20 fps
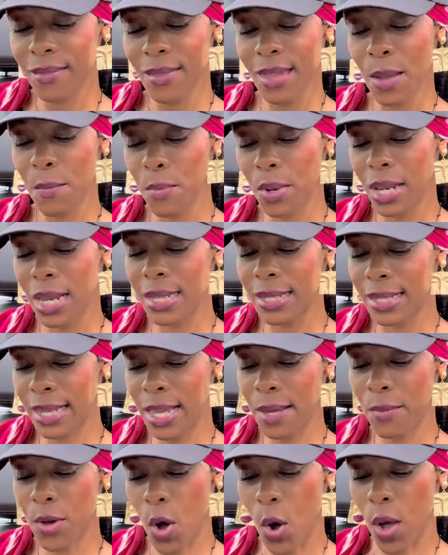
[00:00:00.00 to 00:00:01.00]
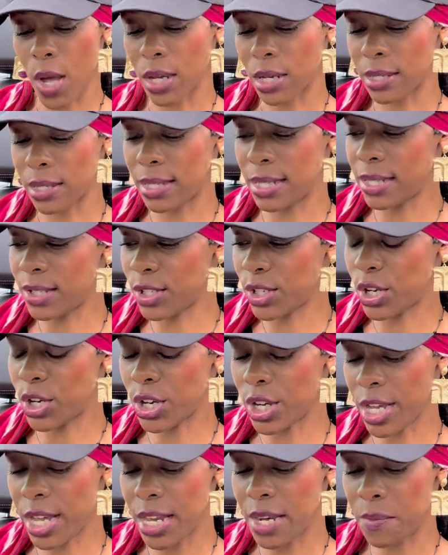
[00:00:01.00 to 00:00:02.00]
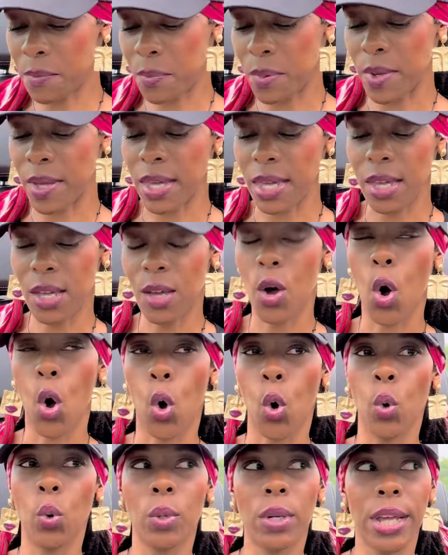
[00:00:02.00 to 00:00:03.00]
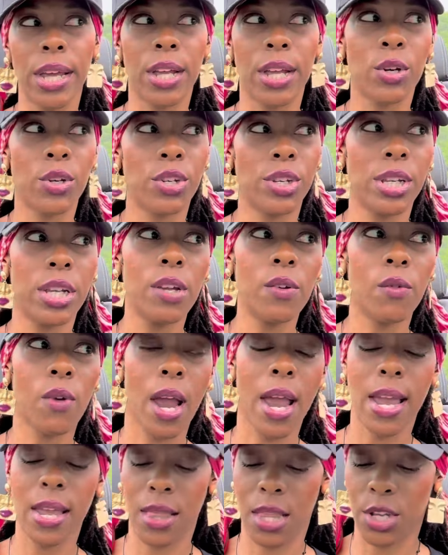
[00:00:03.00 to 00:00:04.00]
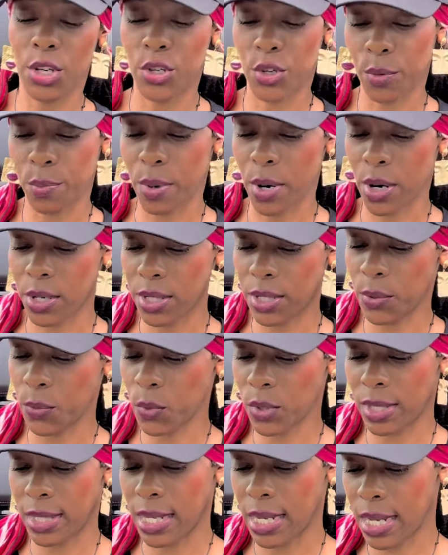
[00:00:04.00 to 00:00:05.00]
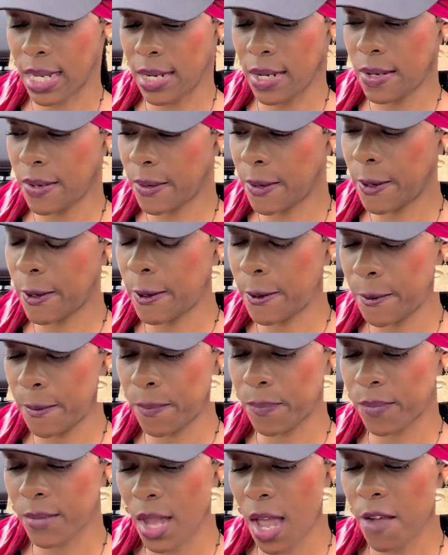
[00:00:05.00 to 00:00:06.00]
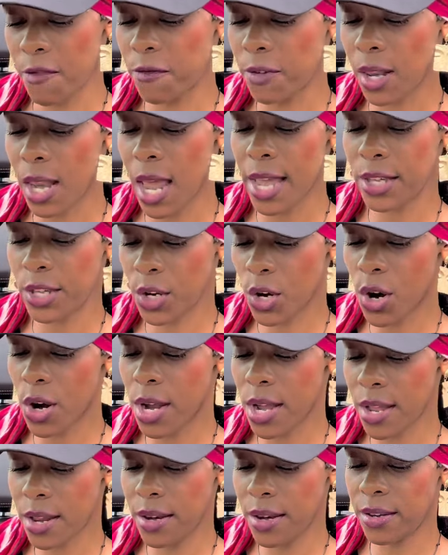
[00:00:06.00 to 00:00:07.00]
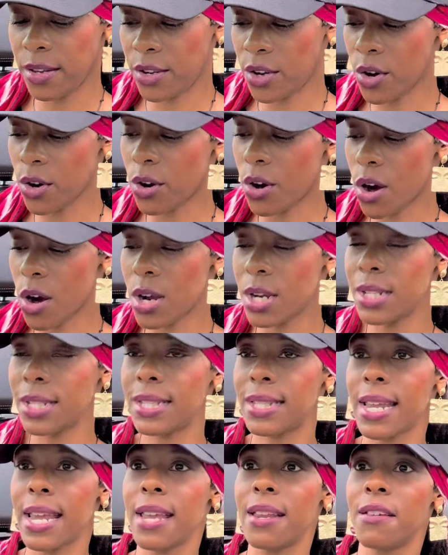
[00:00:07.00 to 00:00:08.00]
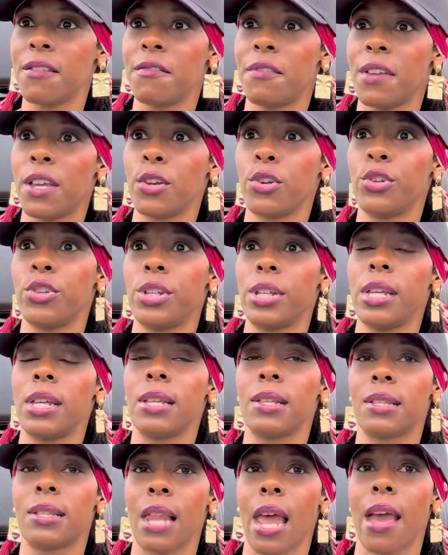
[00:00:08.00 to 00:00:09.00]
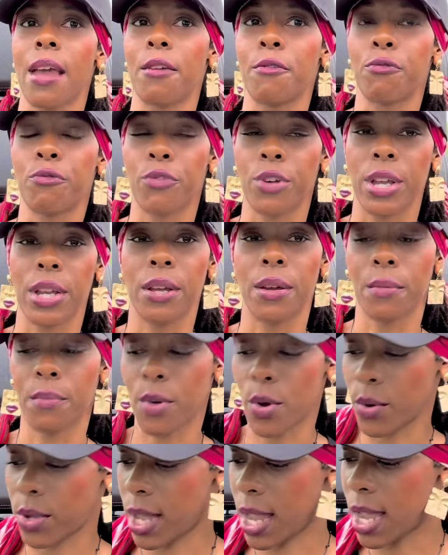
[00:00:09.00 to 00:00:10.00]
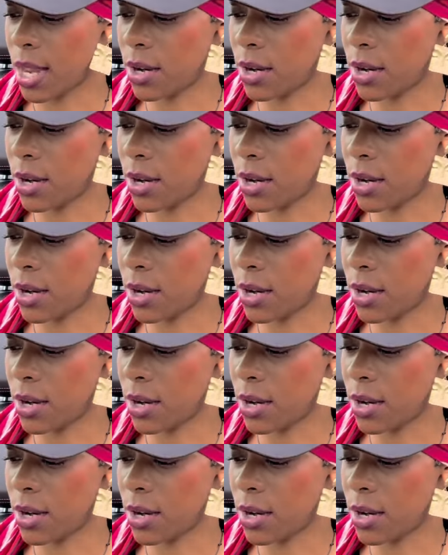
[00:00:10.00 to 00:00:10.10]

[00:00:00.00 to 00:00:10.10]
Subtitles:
But let's keep going, because this could be old energy, right, that your person was in. I feel like you're in, your current state of energy is like freedom, okay?